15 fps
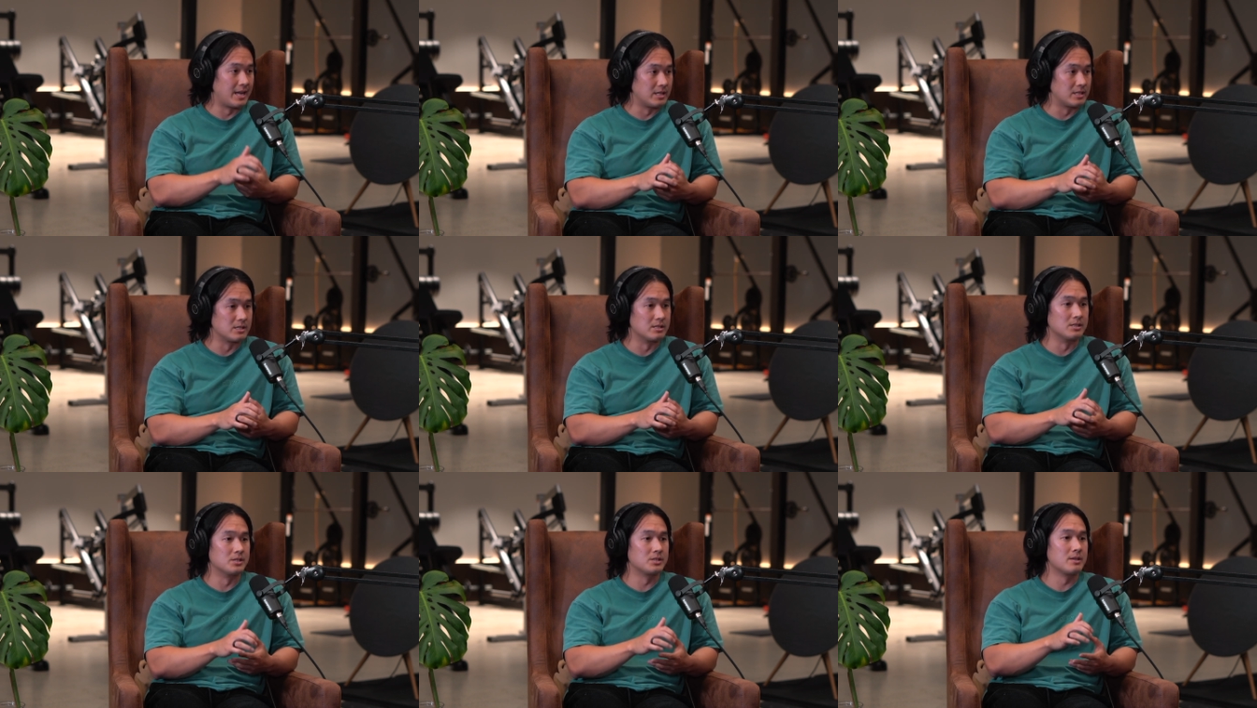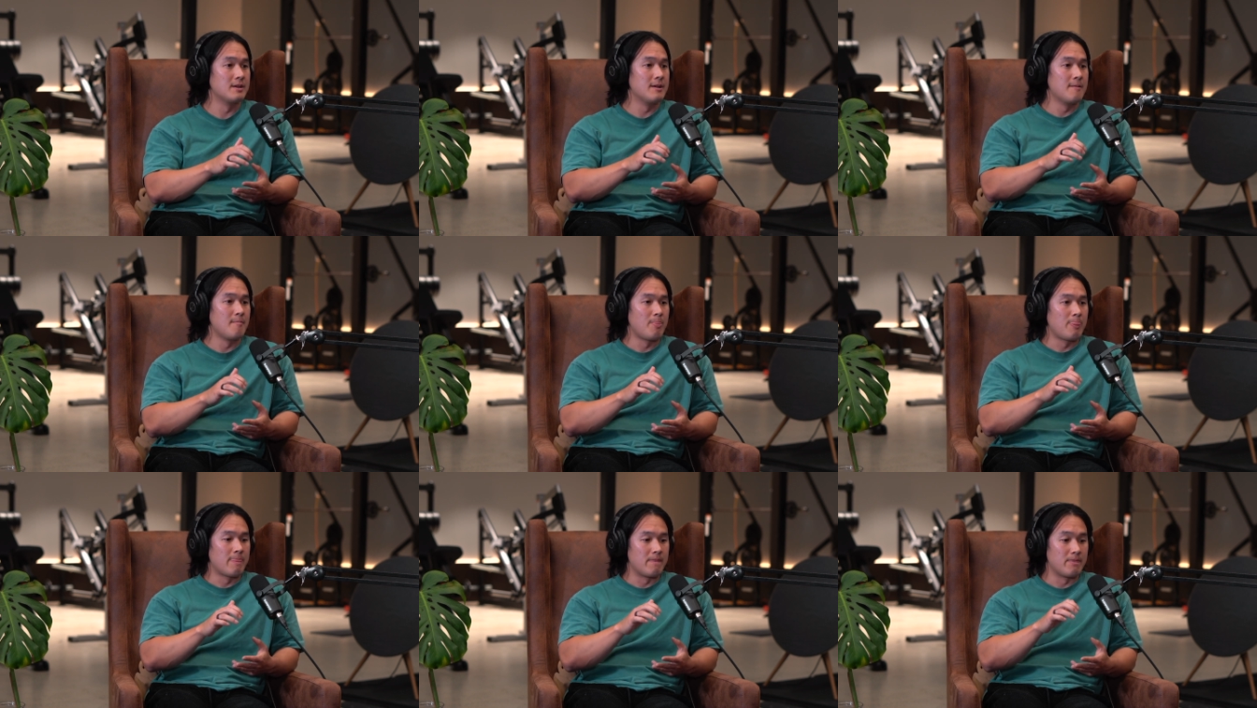editors.
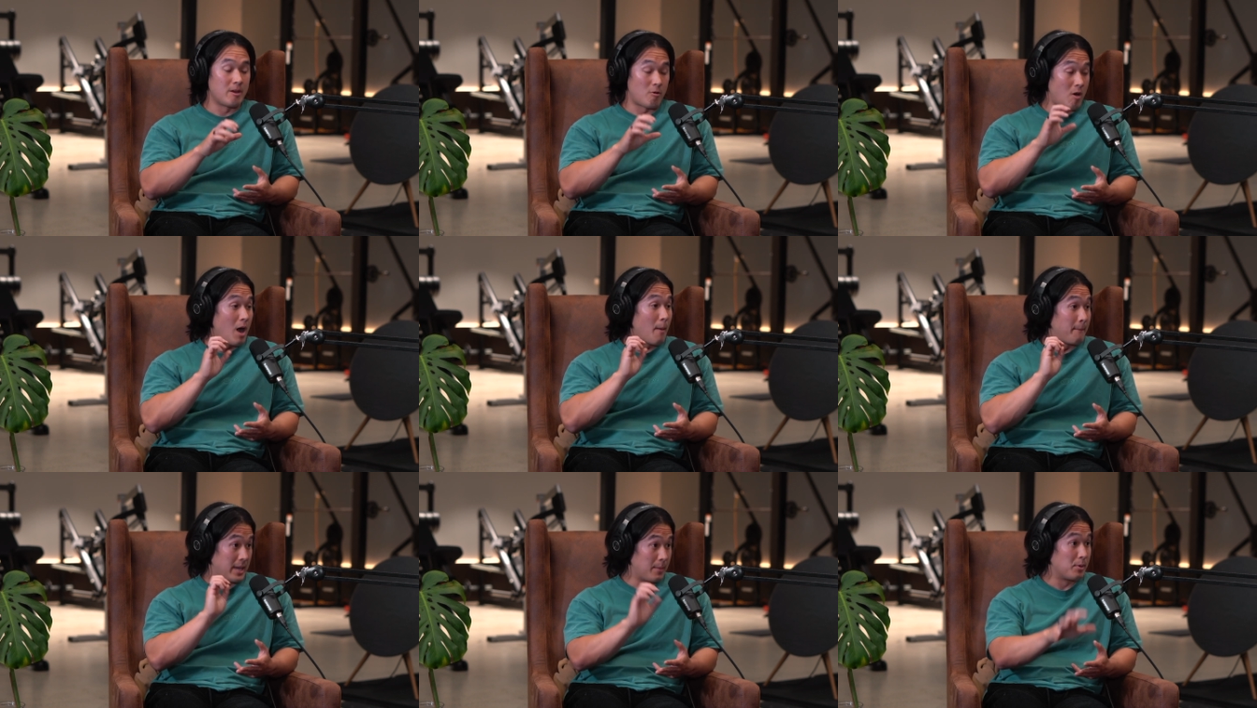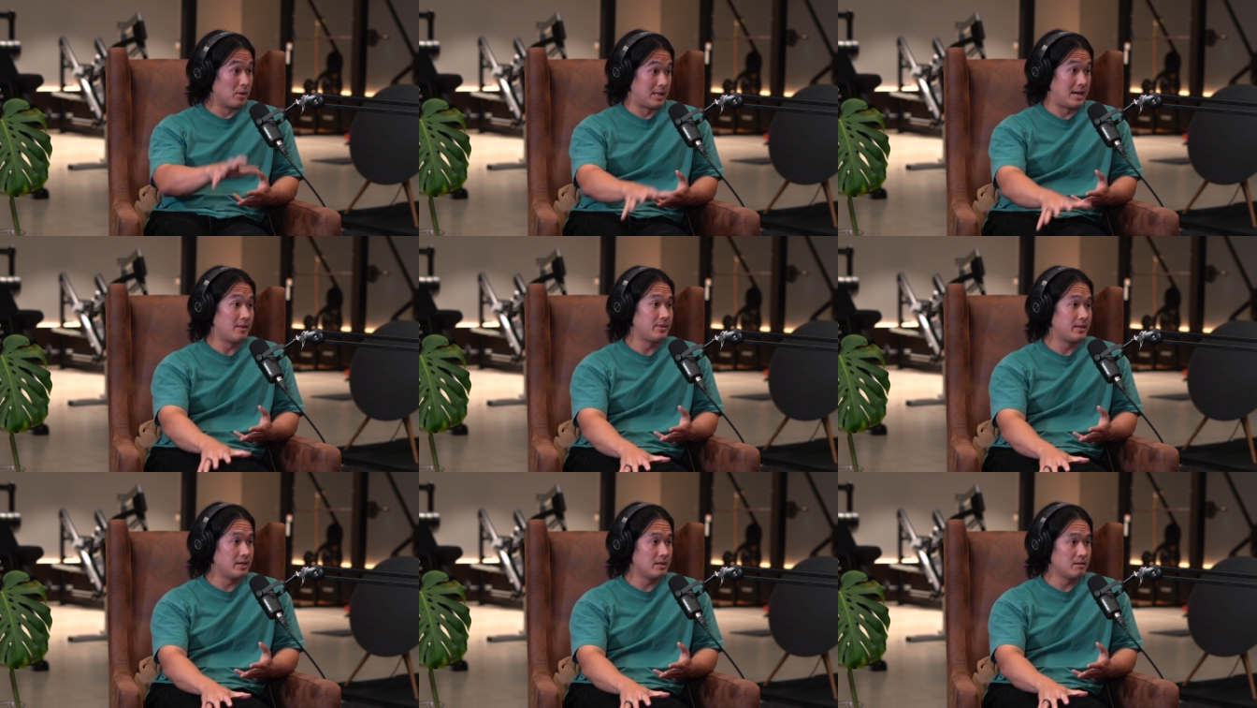There are people
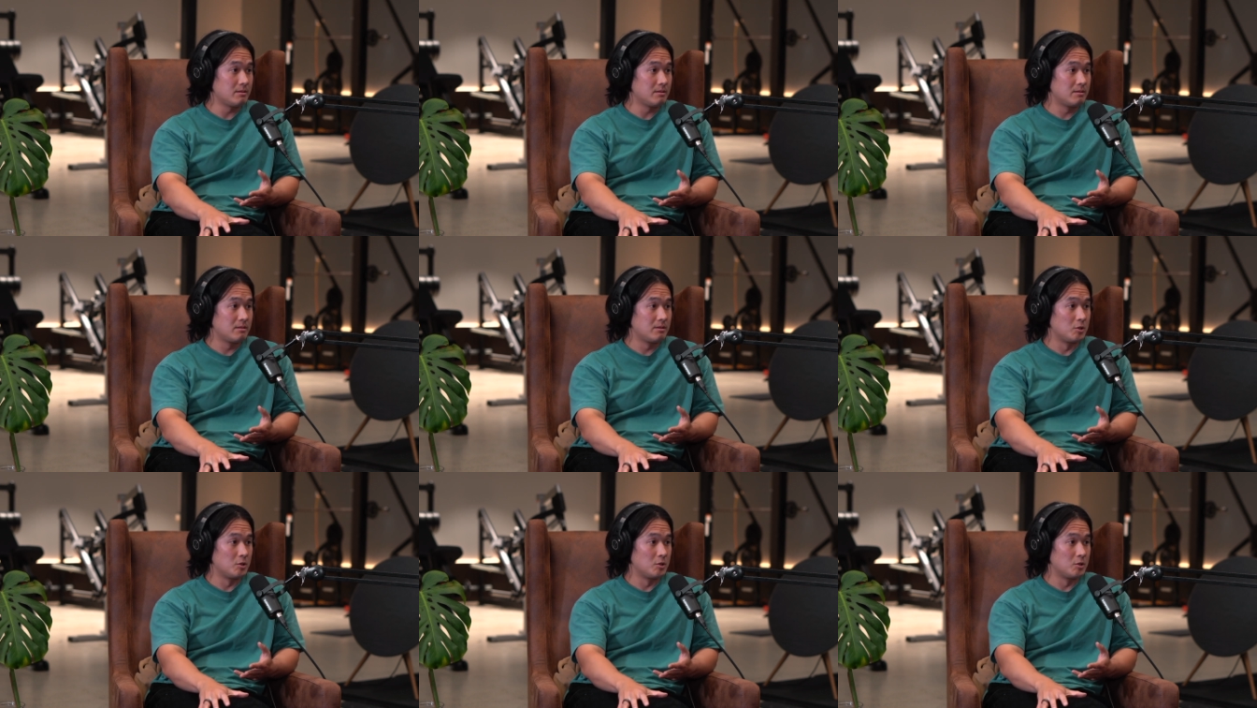out there